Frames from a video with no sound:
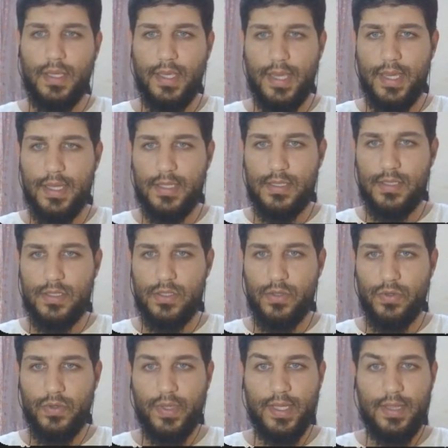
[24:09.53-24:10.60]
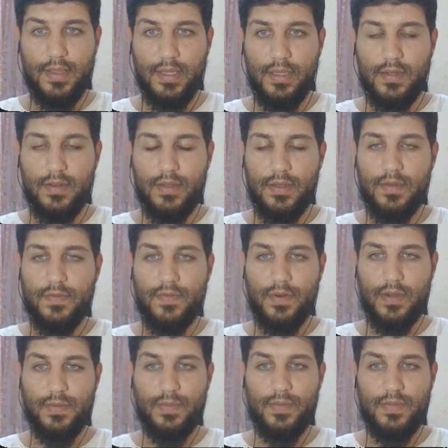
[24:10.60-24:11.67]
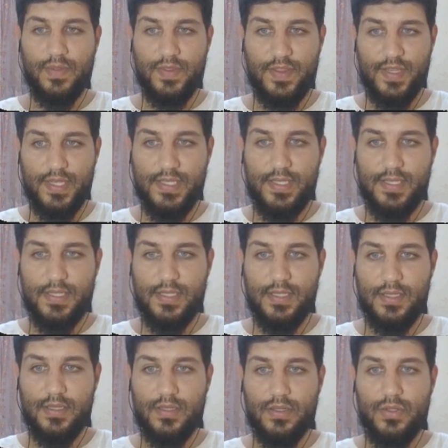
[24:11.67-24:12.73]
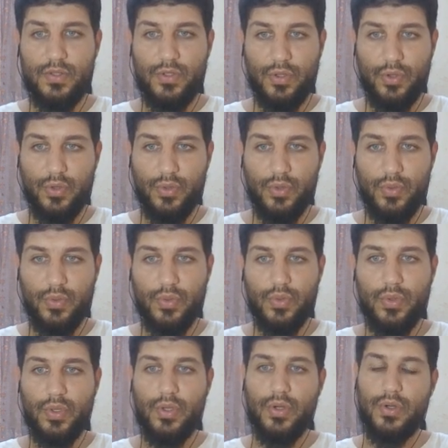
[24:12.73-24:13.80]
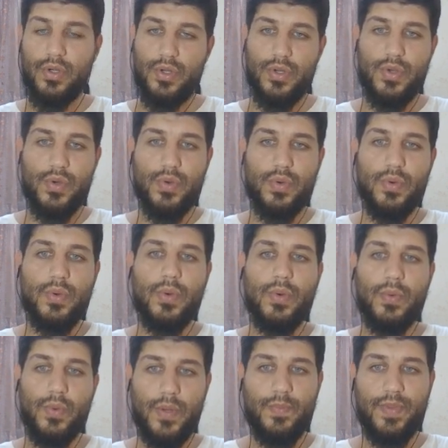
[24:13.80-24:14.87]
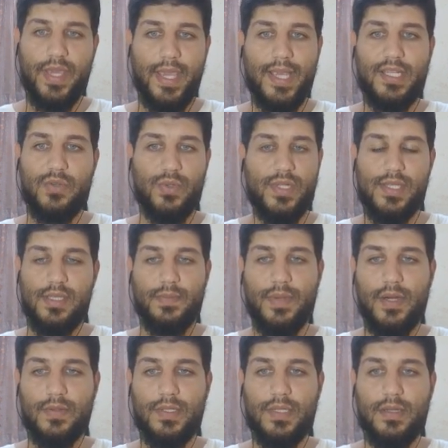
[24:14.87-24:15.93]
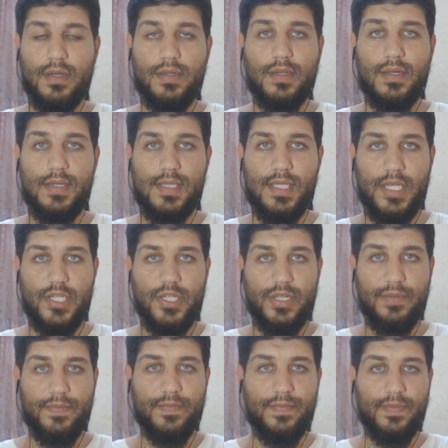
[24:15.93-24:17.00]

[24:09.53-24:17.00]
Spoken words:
Yes, so you can link from this to your new web page, which is about canonicalization.